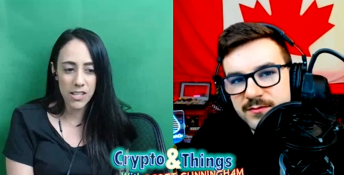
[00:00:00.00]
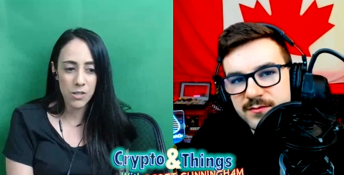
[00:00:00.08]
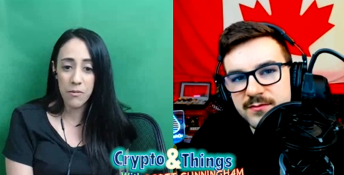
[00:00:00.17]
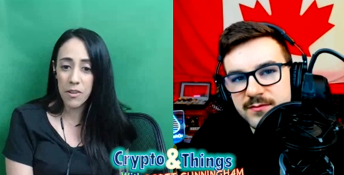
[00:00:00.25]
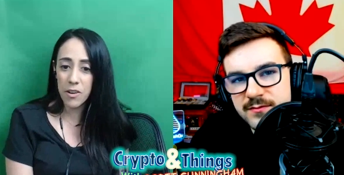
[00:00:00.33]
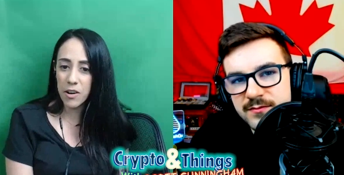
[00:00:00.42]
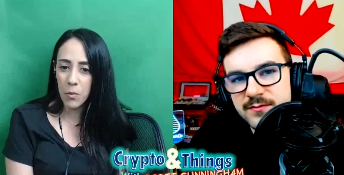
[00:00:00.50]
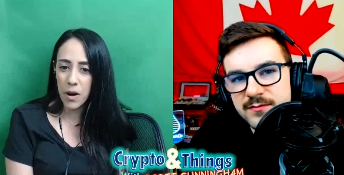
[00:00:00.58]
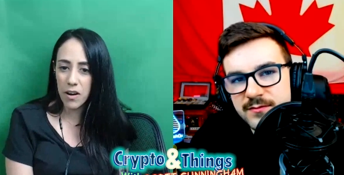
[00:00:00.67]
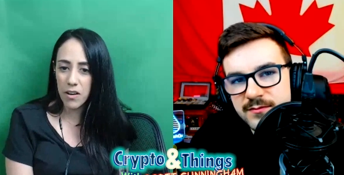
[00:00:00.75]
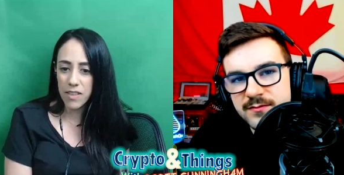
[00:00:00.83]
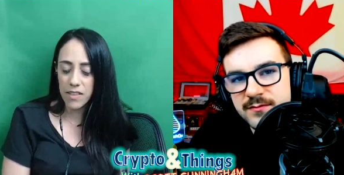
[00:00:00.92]
Speaker 1: So I'm very
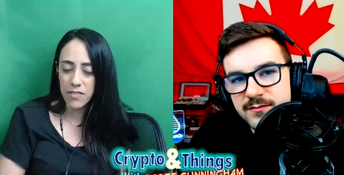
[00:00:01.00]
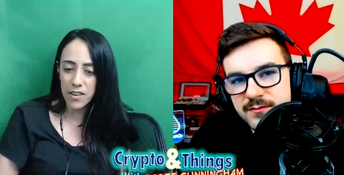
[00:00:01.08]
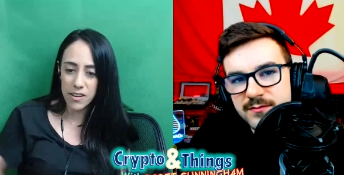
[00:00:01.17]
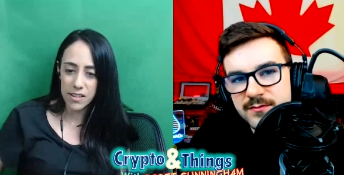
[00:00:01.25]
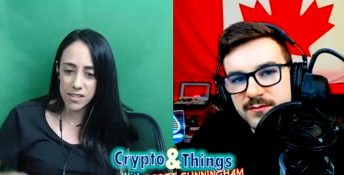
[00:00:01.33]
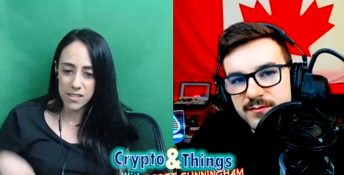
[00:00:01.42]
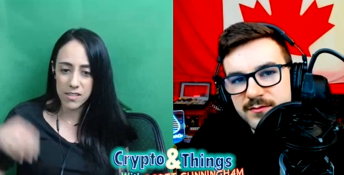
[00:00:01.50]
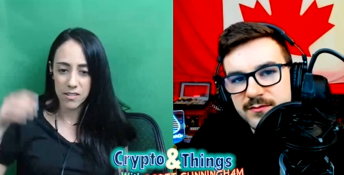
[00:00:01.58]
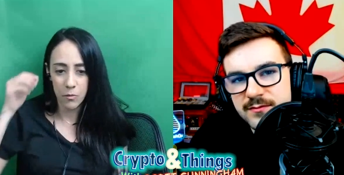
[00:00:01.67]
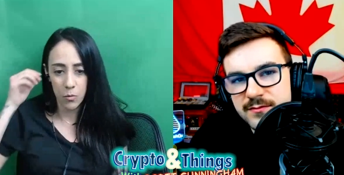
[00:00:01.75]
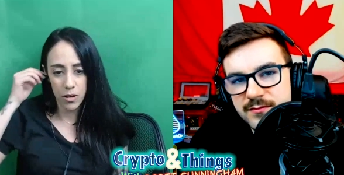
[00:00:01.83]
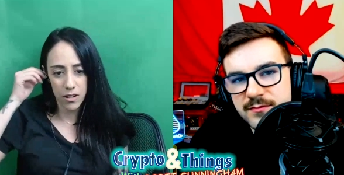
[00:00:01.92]
aware that there is
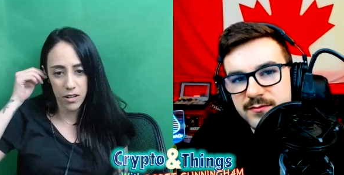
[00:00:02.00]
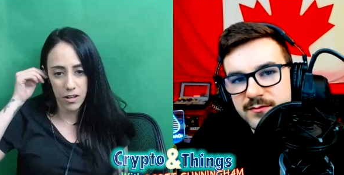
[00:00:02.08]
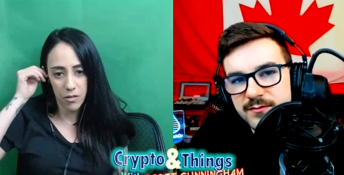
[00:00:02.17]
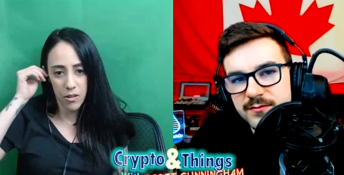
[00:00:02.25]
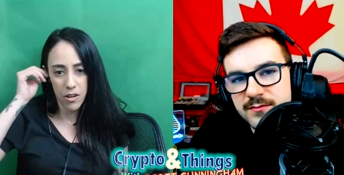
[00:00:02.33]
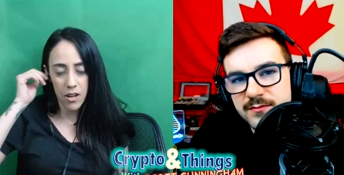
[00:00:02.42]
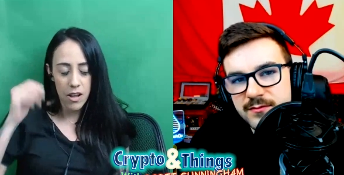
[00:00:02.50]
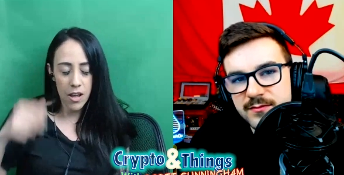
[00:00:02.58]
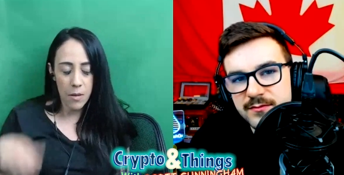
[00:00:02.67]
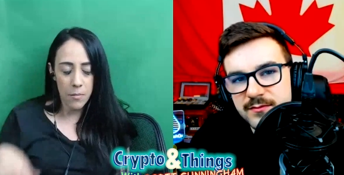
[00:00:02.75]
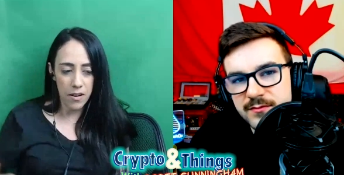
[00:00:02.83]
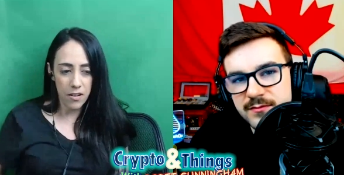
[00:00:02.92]
what, you know,
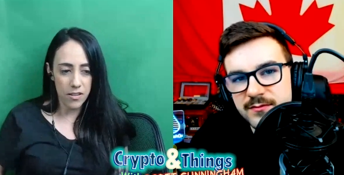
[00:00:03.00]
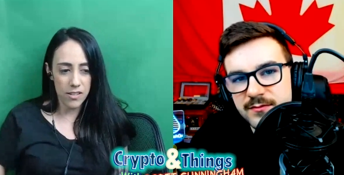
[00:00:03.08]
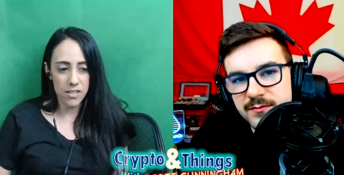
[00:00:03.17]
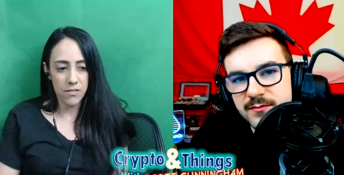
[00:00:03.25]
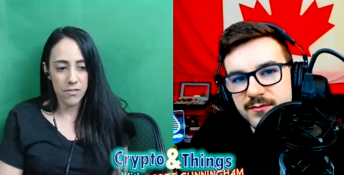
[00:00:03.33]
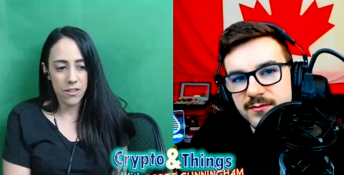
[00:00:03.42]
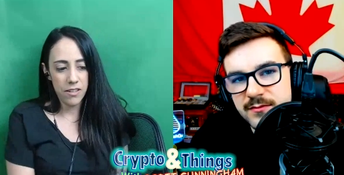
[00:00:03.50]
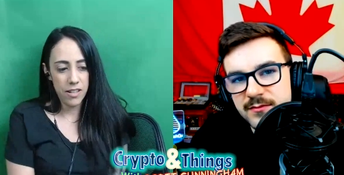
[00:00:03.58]
about all this different